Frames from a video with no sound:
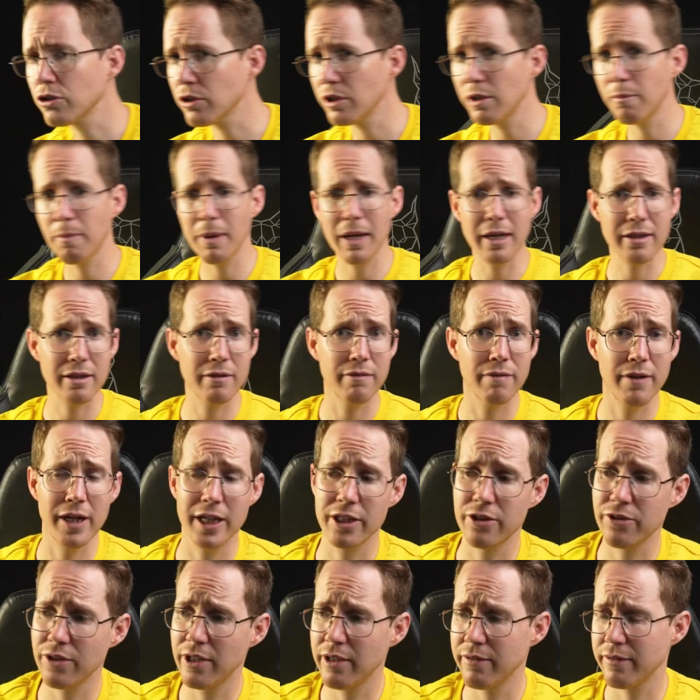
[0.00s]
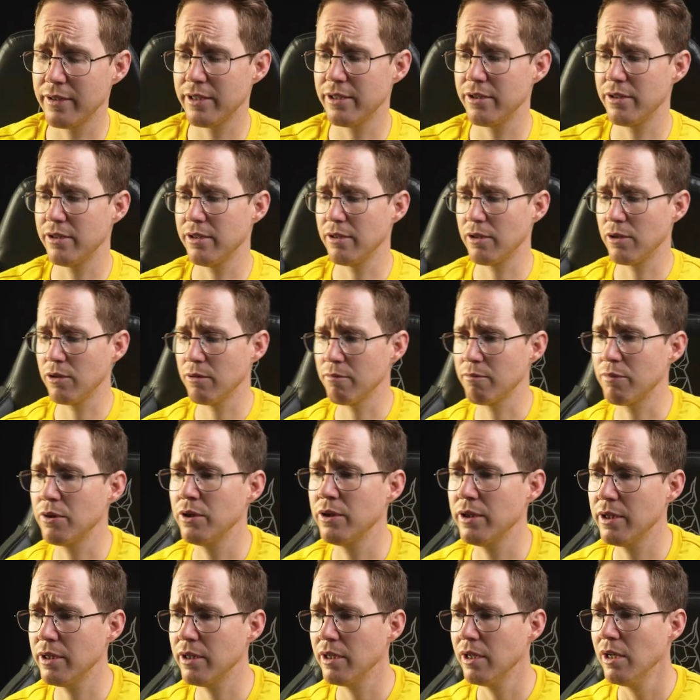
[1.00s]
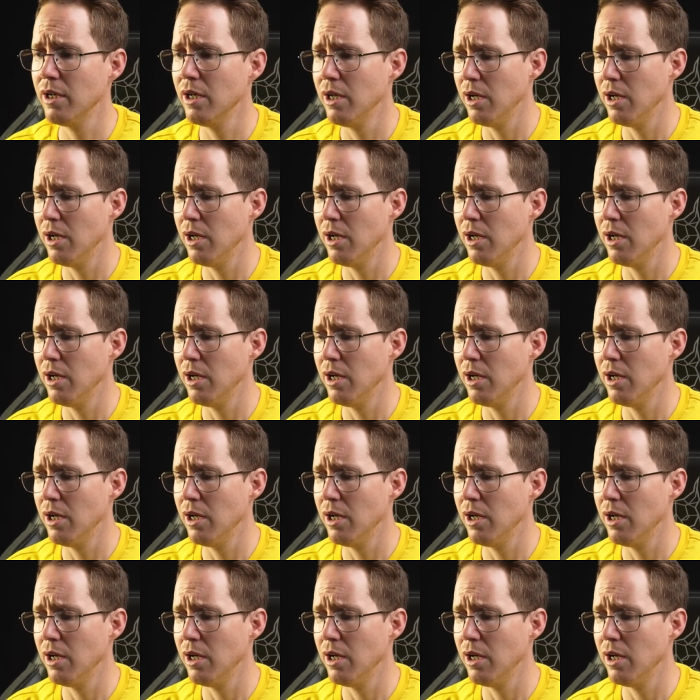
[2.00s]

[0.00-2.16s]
going to plug the flash drive into the computer.